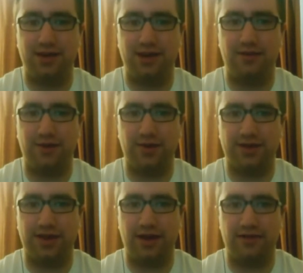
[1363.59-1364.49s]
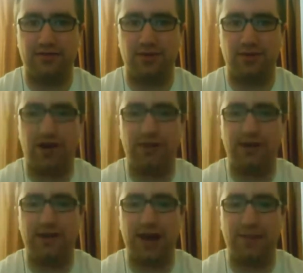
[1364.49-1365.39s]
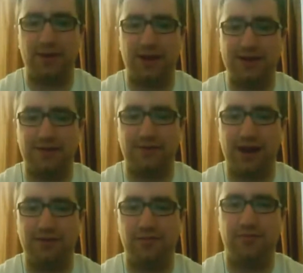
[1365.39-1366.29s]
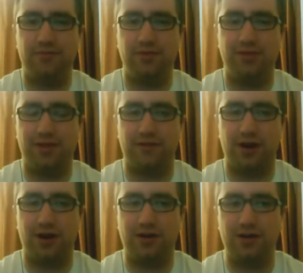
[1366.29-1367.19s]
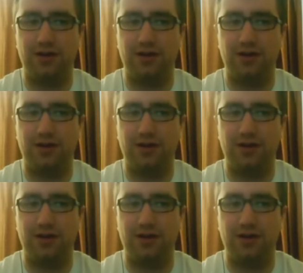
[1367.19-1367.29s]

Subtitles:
interviewing there as well that have not been identified thus far.